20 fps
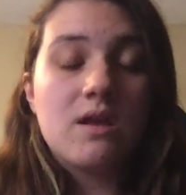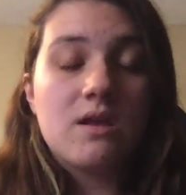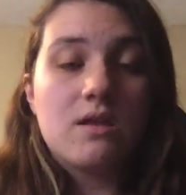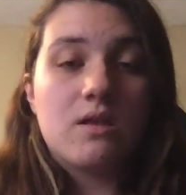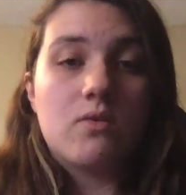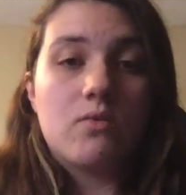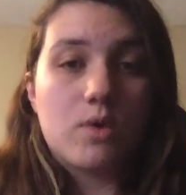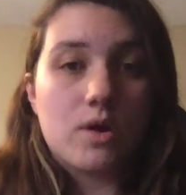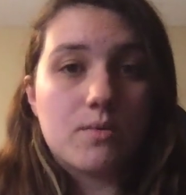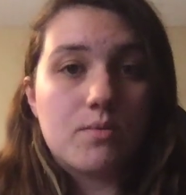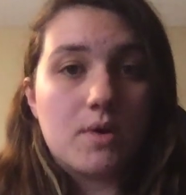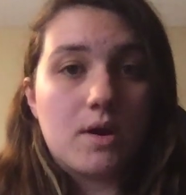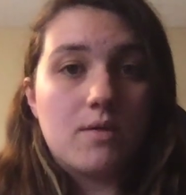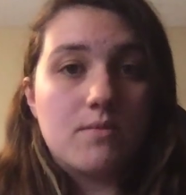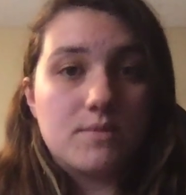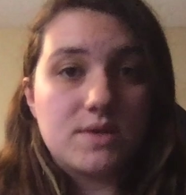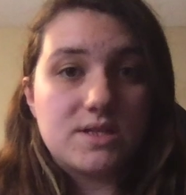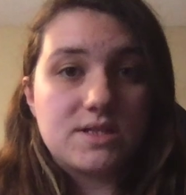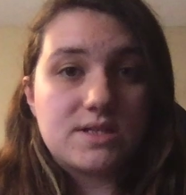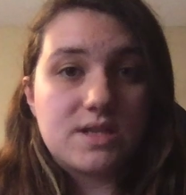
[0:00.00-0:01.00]
the word
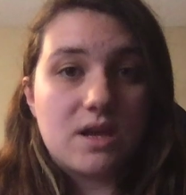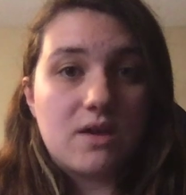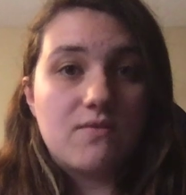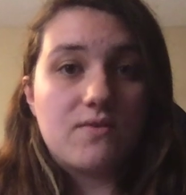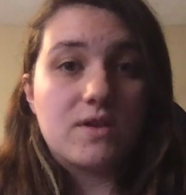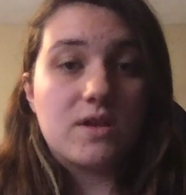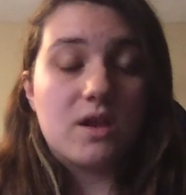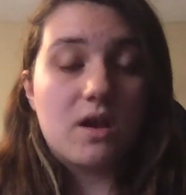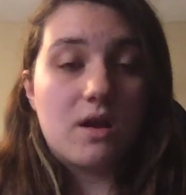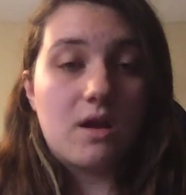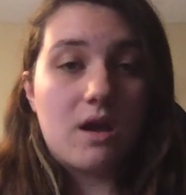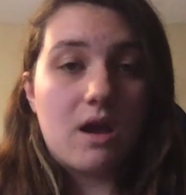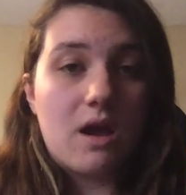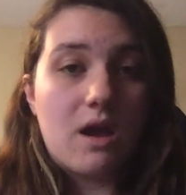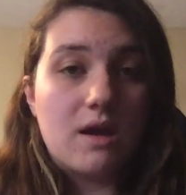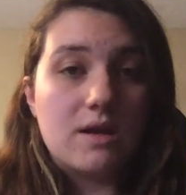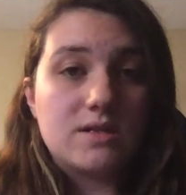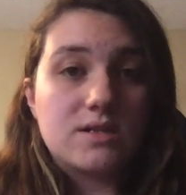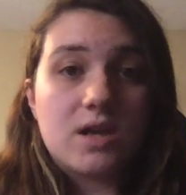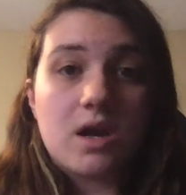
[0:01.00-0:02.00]
problem itself, and
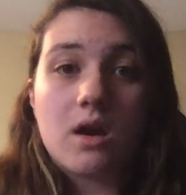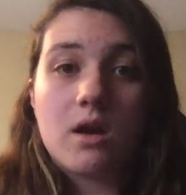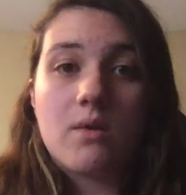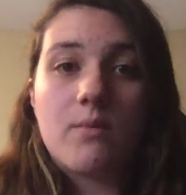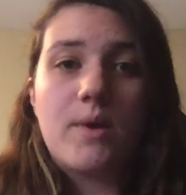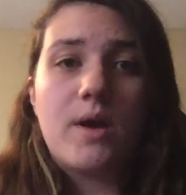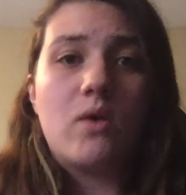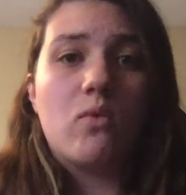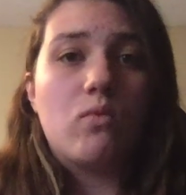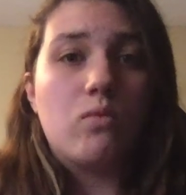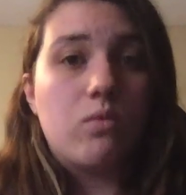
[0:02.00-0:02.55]
talk about